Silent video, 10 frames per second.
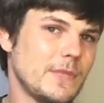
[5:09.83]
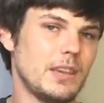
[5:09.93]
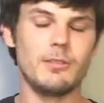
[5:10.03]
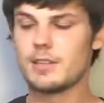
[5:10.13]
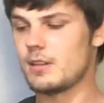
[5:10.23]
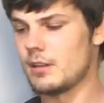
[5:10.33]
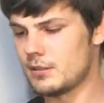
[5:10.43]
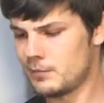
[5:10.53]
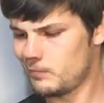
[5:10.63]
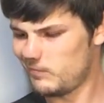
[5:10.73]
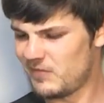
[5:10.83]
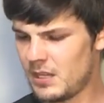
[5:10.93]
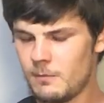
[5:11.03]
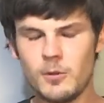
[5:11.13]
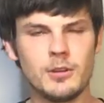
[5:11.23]
it resonates.
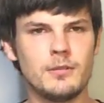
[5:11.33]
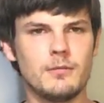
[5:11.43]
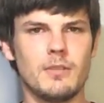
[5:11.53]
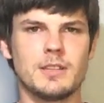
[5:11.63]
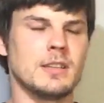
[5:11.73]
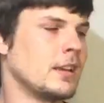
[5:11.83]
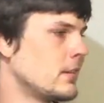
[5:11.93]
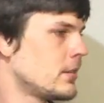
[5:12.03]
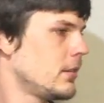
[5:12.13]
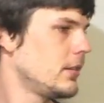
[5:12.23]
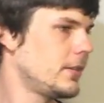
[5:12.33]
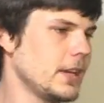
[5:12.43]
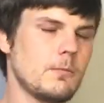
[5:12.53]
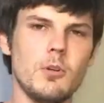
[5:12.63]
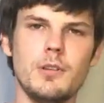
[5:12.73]
Thin wood resonates.
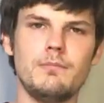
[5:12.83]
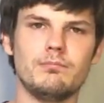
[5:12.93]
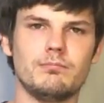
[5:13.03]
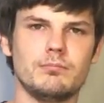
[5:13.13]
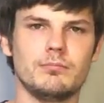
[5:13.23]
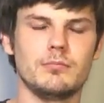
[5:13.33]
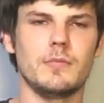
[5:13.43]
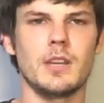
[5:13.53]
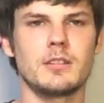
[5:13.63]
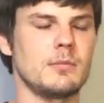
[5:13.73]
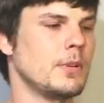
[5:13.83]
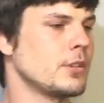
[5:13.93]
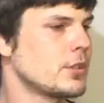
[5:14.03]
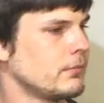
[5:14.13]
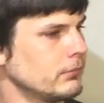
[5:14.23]
Thick wood, not so
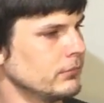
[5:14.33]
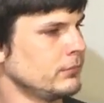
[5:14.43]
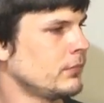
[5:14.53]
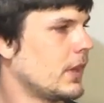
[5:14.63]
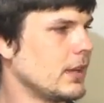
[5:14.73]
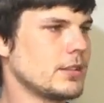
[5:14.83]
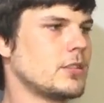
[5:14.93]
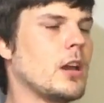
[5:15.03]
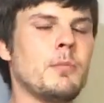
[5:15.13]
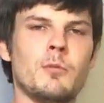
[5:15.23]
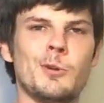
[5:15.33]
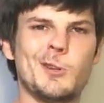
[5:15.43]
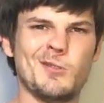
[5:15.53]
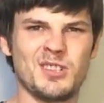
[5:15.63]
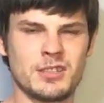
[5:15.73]
much. That's the type of wood
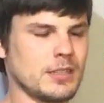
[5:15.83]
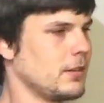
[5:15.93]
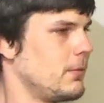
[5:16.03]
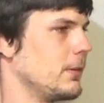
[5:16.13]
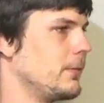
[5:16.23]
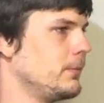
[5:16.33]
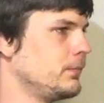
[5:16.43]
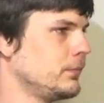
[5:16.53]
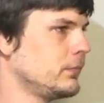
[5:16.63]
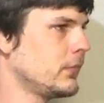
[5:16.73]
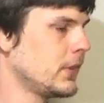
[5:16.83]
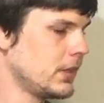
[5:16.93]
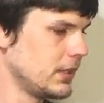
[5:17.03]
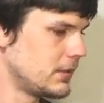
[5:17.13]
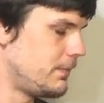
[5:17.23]
you want to stick with.
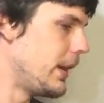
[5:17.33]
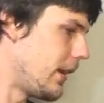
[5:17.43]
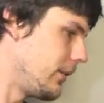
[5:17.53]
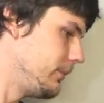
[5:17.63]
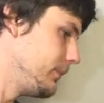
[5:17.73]
It's better.